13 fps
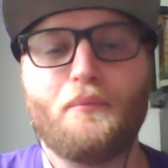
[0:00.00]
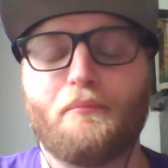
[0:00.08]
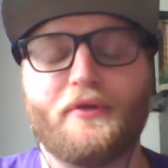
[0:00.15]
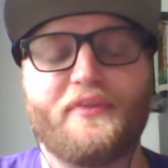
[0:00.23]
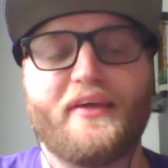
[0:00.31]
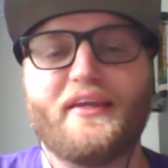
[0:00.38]

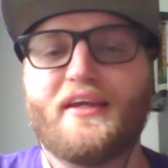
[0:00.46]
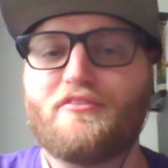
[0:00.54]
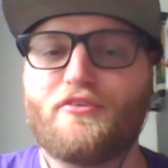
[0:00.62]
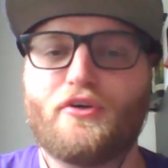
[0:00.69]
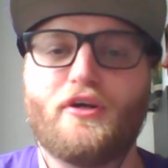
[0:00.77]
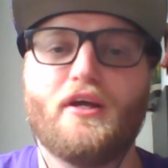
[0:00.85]
but they
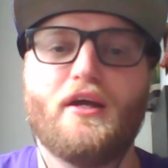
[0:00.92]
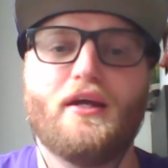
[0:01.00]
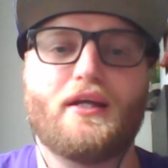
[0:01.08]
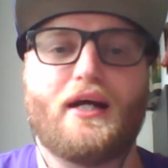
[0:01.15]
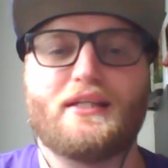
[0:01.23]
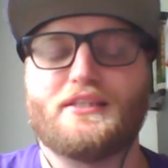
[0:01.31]
never
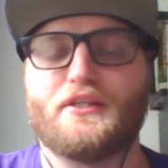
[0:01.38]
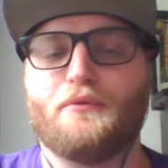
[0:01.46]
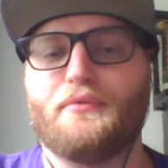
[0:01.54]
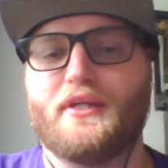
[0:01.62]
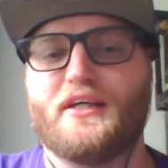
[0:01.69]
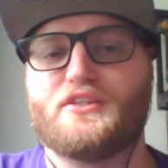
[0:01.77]
got to
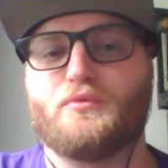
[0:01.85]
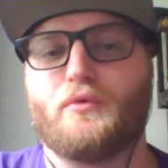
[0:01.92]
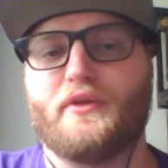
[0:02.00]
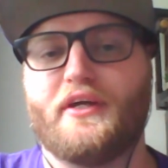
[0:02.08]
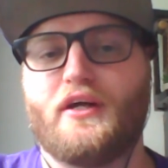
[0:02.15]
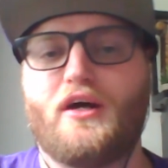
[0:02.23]
the place
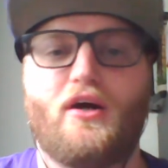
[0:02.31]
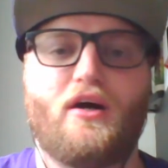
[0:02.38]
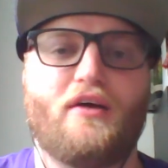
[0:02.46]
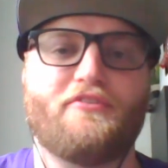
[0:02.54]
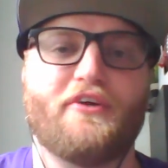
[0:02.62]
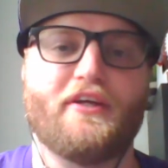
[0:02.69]
where they
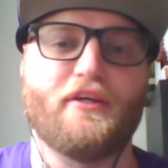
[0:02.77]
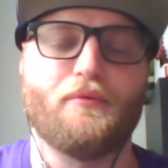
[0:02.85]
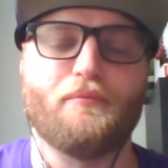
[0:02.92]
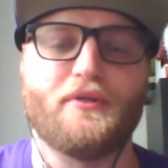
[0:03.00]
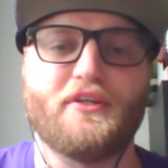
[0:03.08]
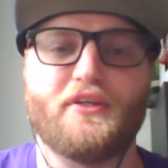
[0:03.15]
offered
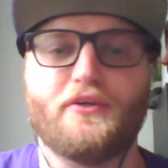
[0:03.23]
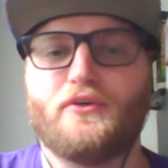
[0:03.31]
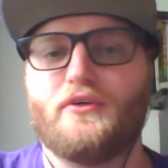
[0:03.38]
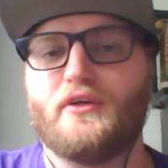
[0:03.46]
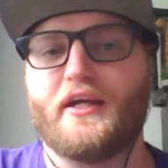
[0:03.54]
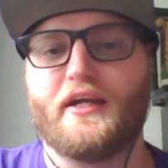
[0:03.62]
him a
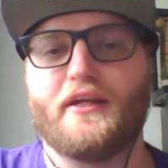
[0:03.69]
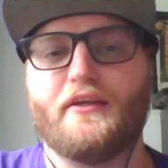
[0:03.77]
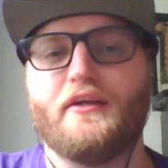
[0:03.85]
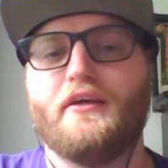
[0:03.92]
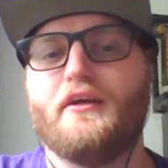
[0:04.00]
deal. And